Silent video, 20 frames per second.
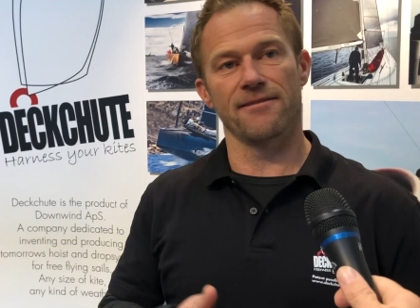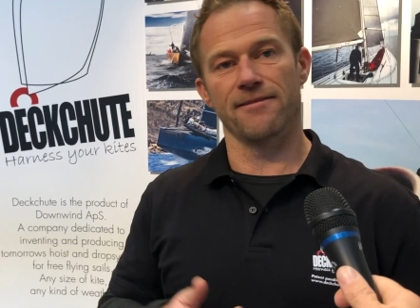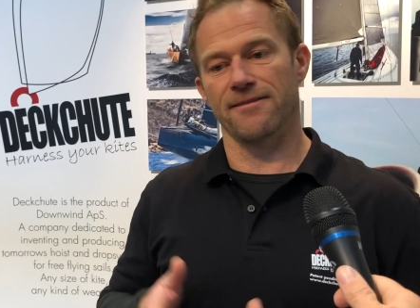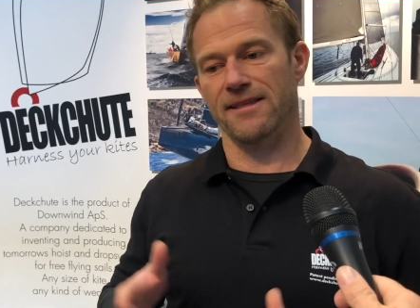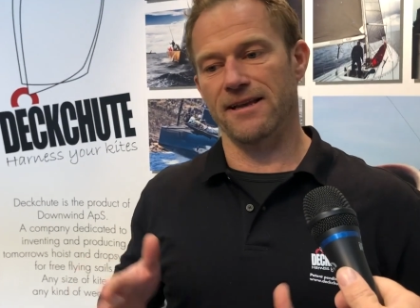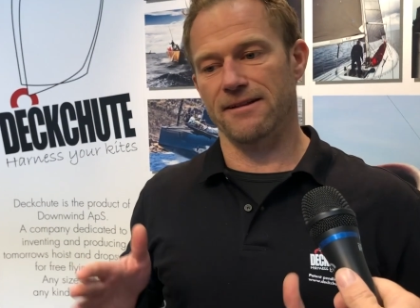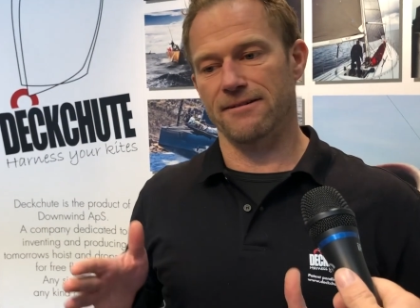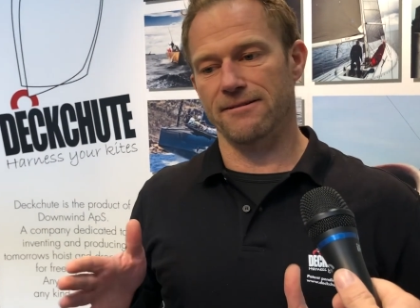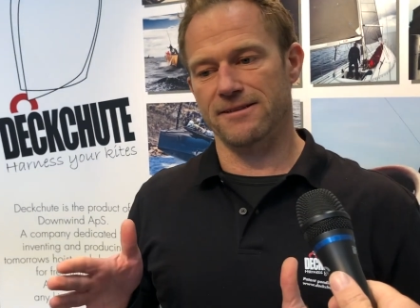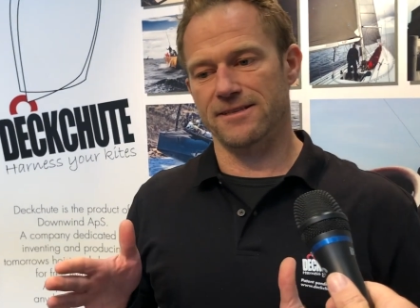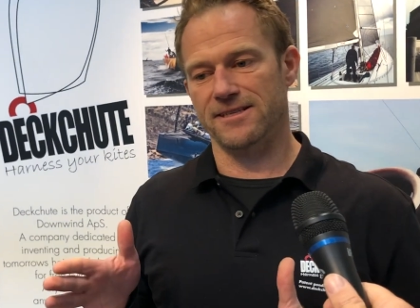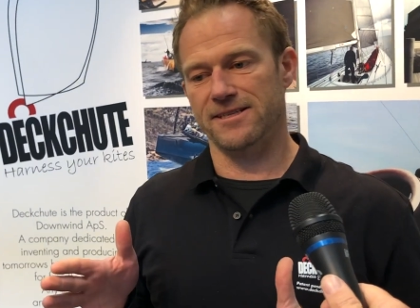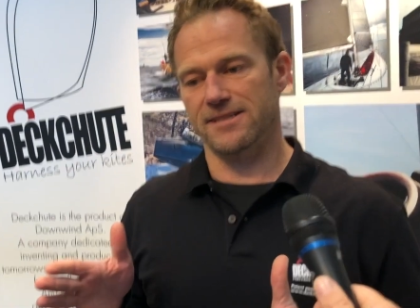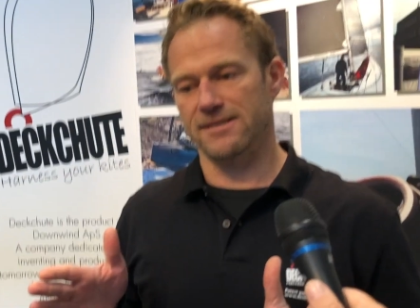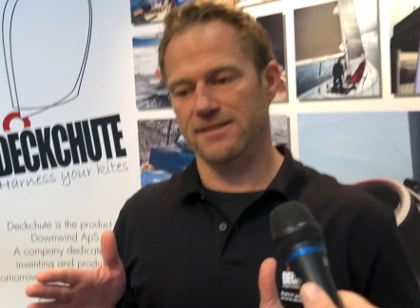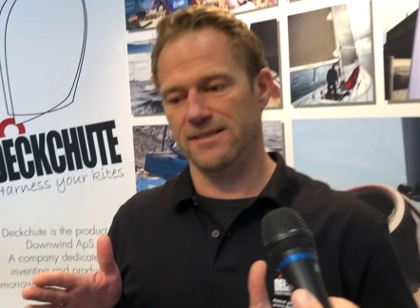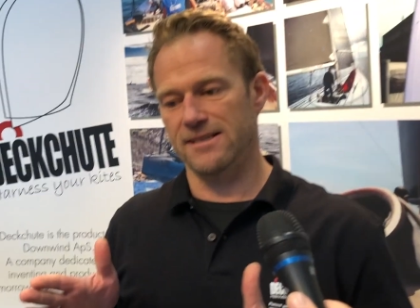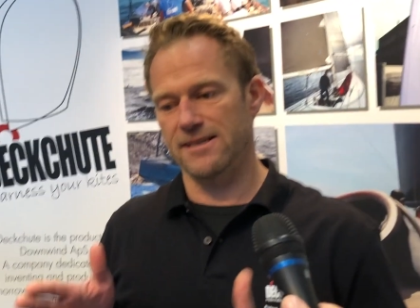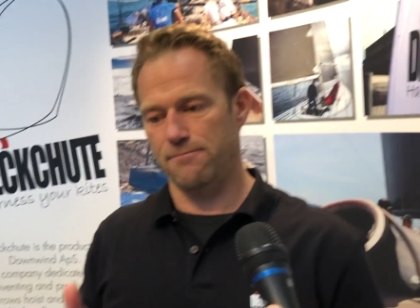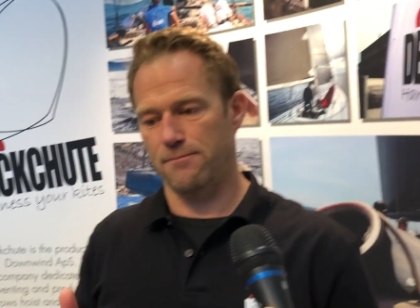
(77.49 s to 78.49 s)

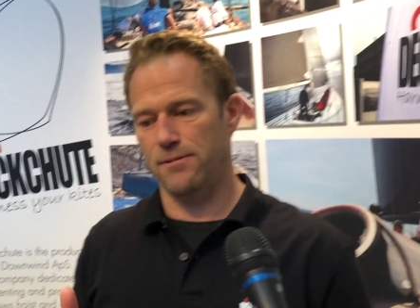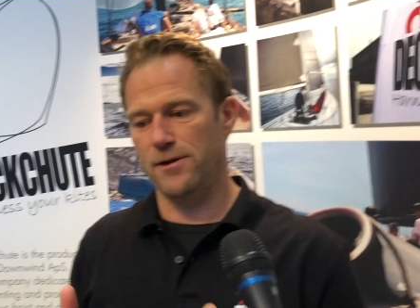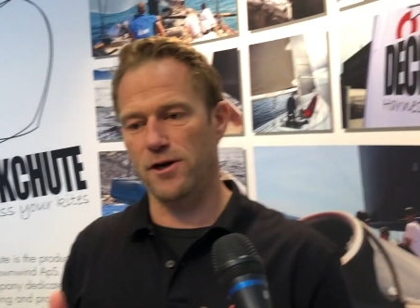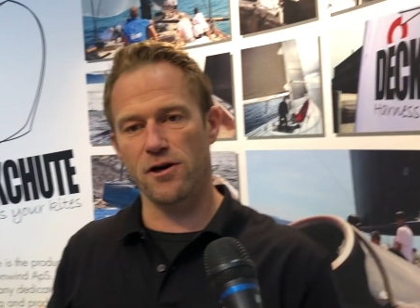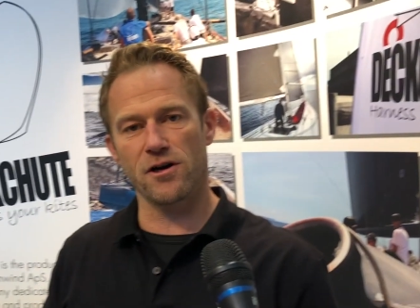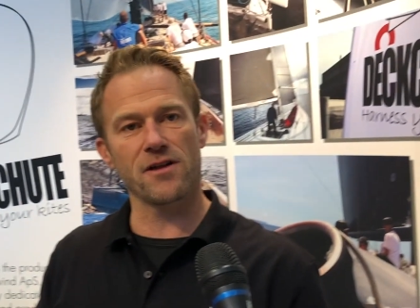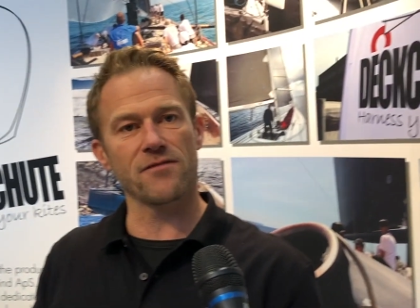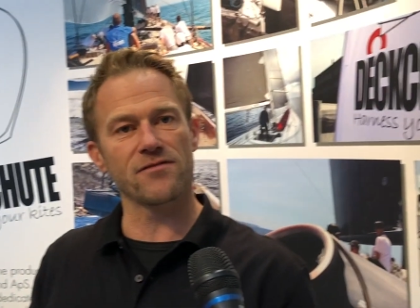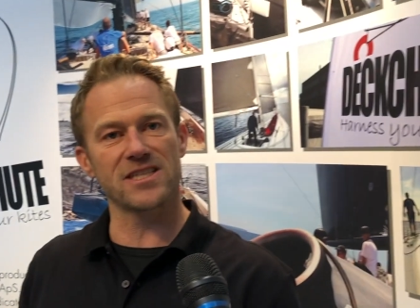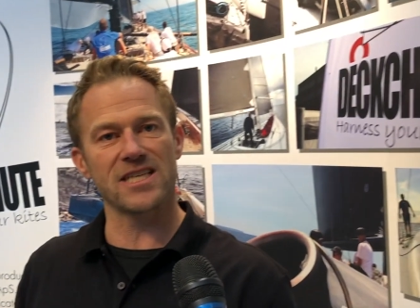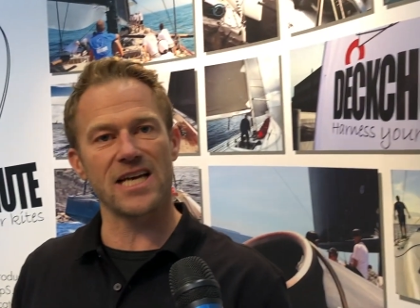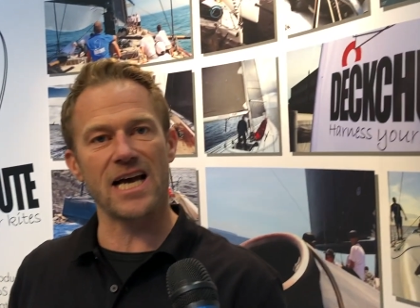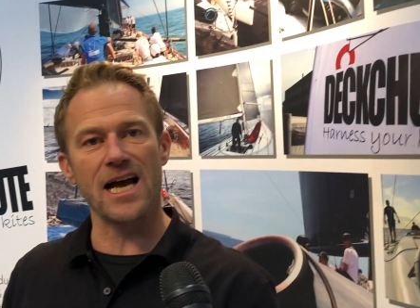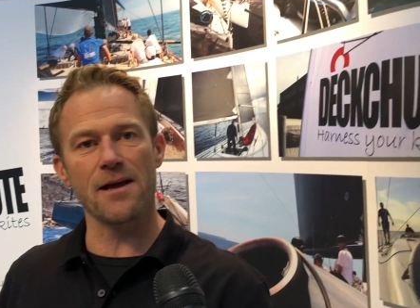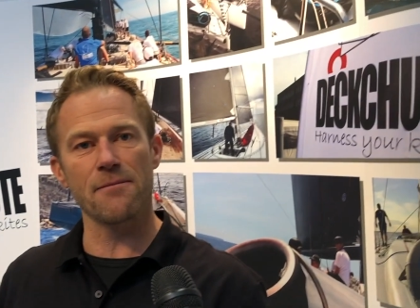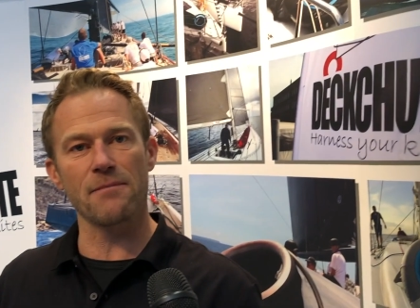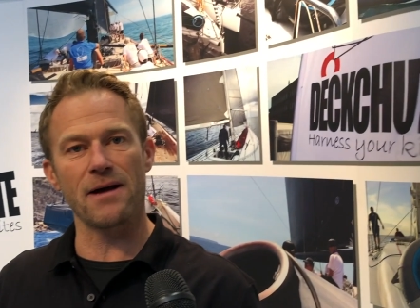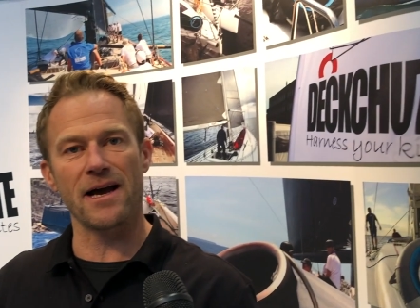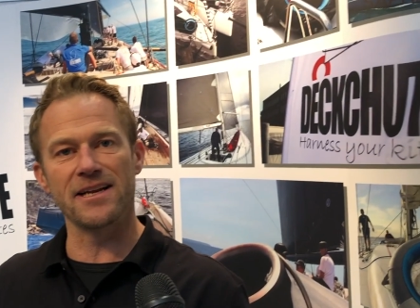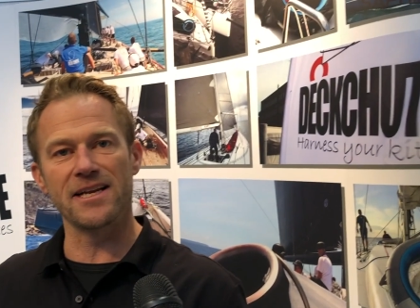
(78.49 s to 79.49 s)
the period of
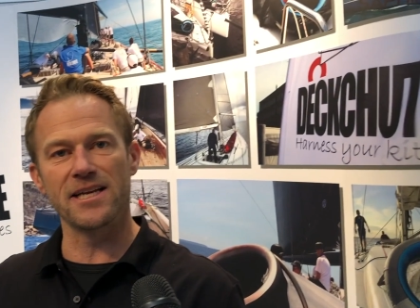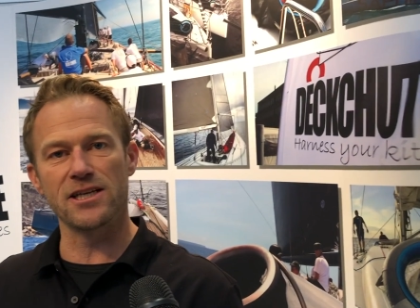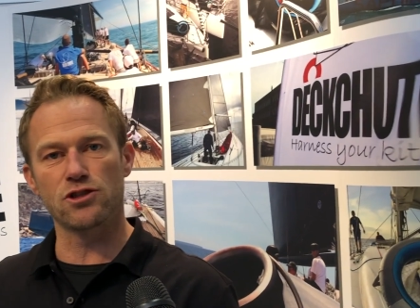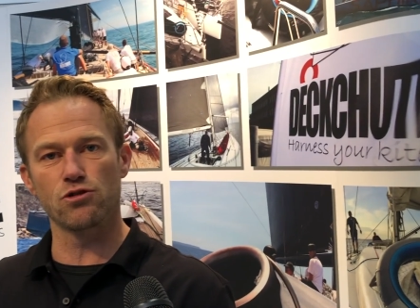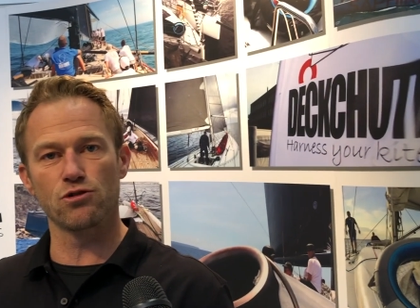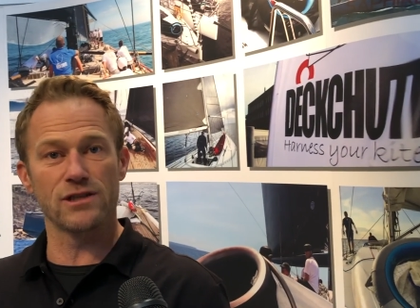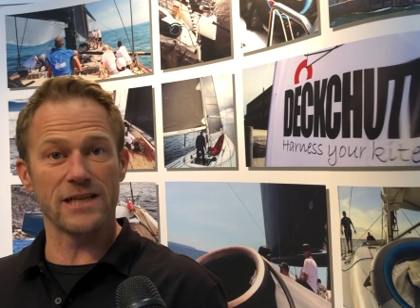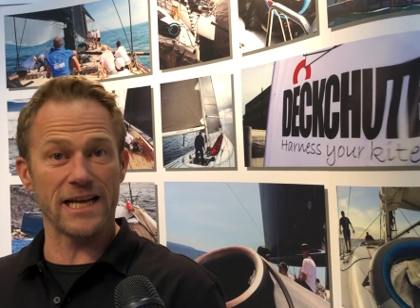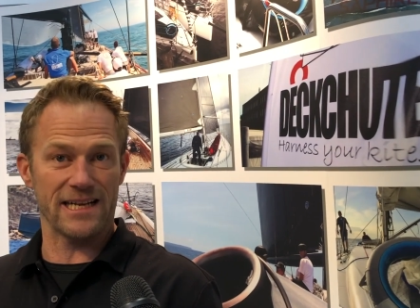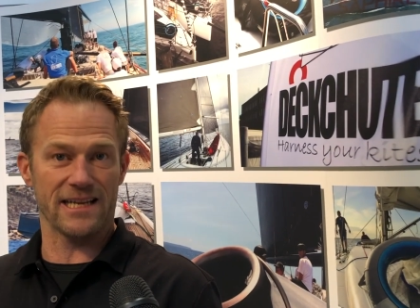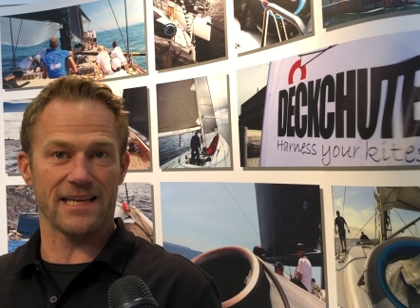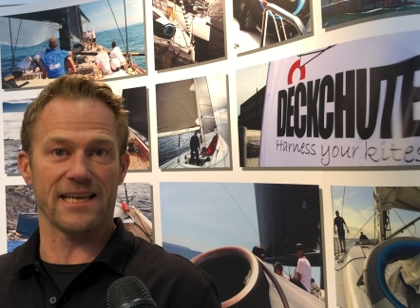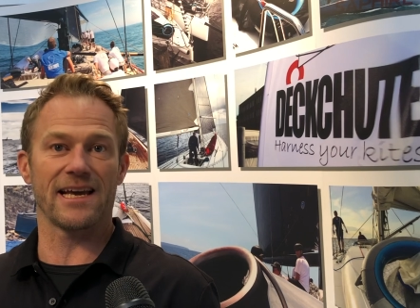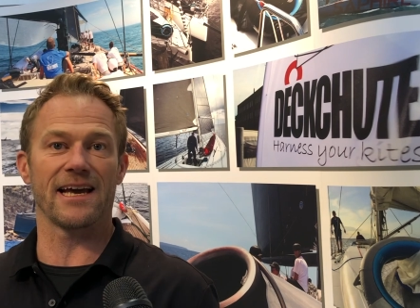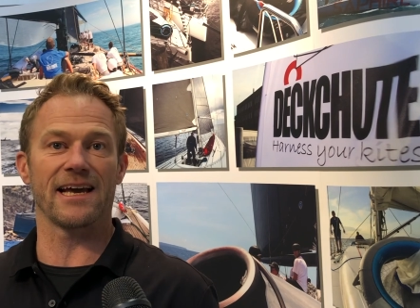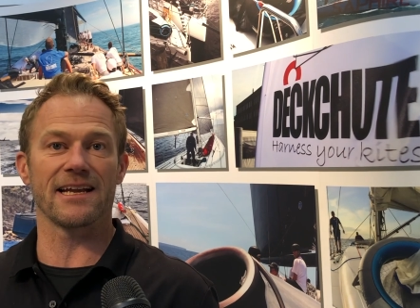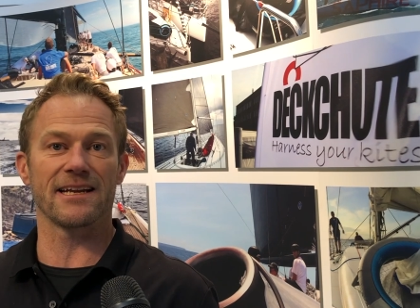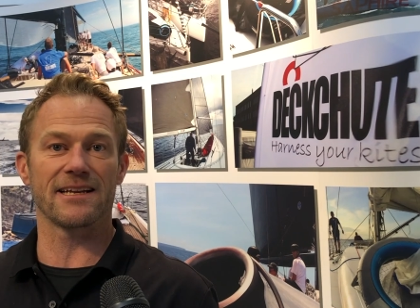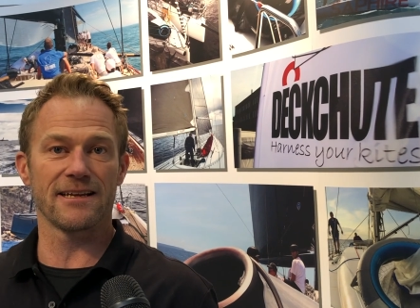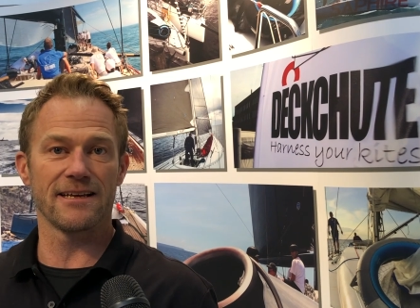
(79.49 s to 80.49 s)
time I need to
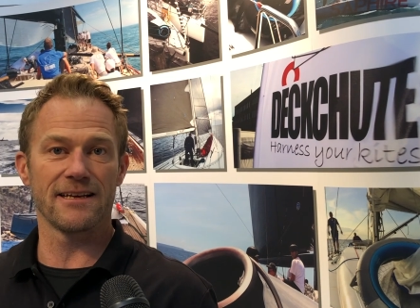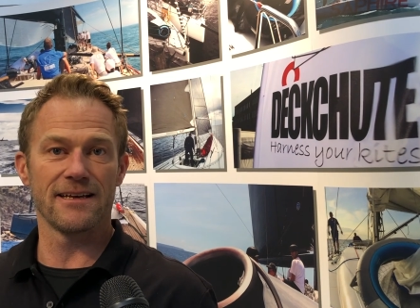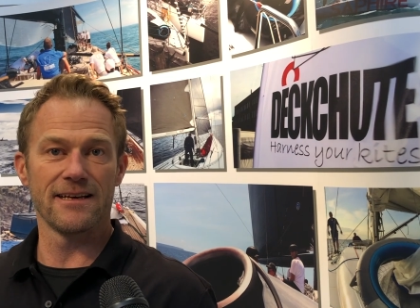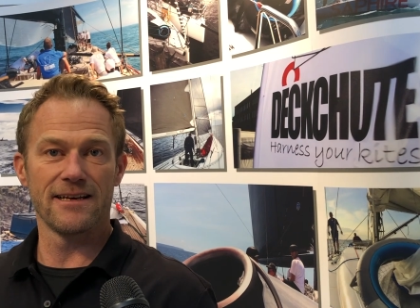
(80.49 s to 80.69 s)
dedicate